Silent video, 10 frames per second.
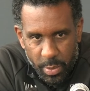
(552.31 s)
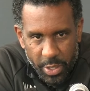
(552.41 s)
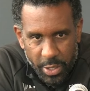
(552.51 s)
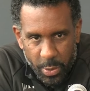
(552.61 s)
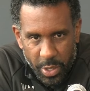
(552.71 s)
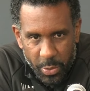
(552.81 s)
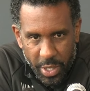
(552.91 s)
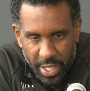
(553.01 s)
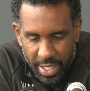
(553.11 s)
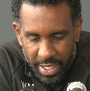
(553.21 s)
because when
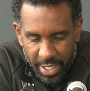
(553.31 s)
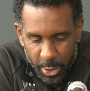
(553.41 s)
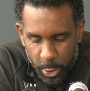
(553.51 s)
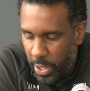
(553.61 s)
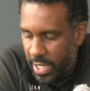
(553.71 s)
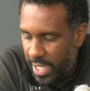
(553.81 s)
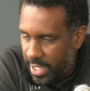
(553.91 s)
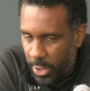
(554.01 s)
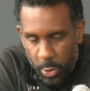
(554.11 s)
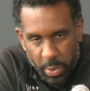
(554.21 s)
we are so
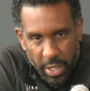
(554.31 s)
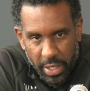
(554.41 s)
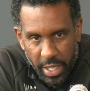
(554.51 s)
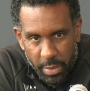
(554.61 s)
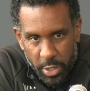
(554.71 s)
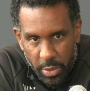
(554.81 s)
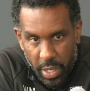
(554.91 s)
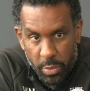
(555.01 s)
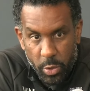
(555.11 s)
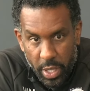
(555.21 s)
excited to play the game,
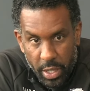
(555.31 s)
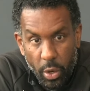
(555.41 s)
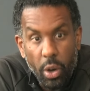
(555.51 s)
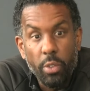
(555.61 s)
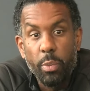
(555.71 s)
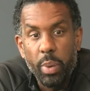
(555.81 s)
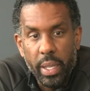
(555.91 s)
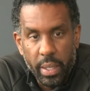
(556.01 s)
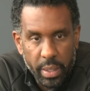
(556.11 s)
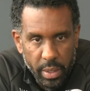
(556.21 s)
sometimes you can
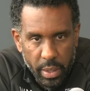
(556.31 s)
overplay.